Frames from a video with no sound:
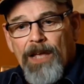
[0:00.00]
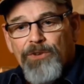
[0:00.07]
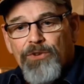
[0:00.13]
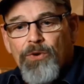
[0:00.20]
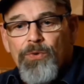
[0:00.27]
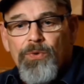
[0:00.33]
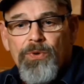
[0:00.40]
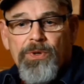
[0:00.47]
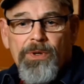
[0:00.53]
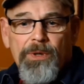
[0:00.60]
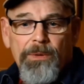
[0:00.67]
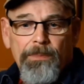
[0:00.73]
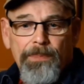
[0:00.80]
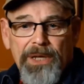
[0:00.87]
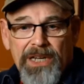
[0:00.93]
So
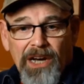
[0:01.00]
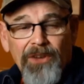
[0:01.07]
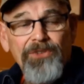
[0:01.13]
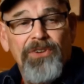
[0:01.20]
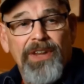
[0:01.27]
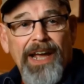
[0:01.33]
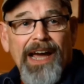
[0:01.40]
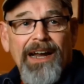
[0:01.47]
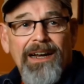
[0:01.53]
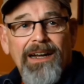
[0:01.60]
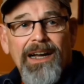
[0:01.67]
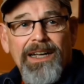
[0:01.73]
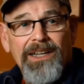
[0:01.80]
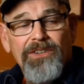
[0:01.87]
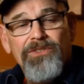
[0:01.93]
because of that,
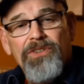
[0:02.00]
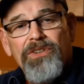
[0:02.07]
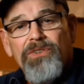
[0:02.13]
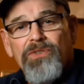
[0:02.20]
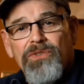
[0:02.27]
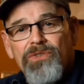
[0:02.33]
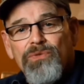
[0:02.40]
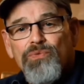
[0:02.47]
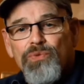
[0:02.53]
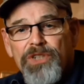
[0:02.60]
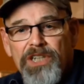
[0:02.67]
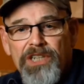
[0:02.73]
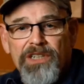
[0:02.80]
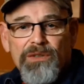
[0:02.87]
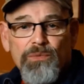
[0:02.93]
I continued to
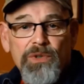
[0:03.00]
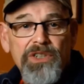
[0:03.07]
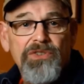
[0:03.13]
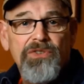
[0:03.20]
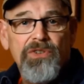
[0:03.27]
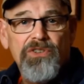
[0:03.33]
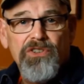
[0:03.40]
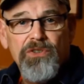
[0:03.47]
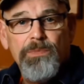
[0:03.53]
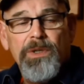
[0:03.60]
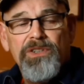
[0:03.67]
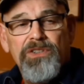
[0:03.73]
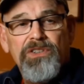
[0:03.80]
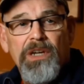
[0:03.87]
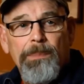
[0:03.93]
read and research as
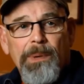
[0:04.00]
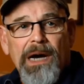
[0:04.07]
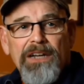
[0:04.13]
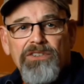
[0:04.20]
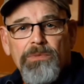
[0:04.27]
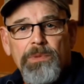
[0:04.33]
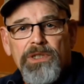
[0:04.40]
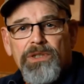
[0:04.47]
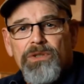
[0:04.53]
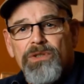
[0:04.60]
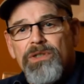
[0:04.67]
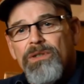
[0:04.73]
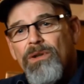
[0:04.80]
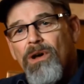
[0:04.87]
much as I possibly could.